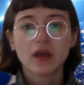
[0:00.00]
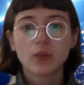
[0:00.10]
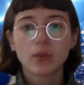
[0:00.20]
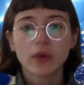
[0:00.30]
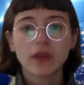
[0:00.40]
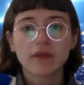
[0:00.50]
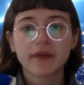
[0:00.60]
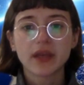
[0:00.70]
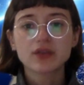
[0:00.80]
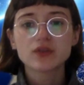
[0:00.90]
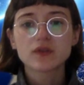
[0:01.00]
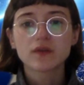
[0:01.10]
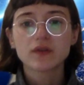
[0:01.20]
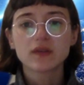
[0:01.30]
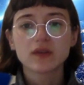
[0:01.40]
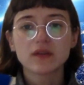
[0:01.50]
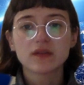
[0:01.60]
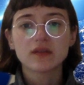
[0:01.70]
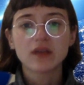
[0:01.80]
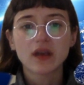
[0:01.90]
with financial services
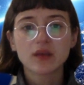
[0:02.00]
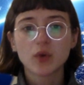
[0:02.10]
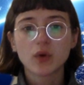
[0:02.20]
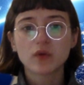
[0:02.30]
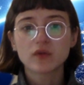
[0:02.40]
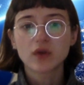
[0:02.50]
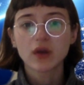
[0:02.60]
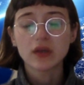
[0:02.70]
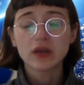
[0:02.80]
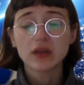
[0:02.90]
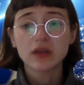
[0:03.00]
the second most targeted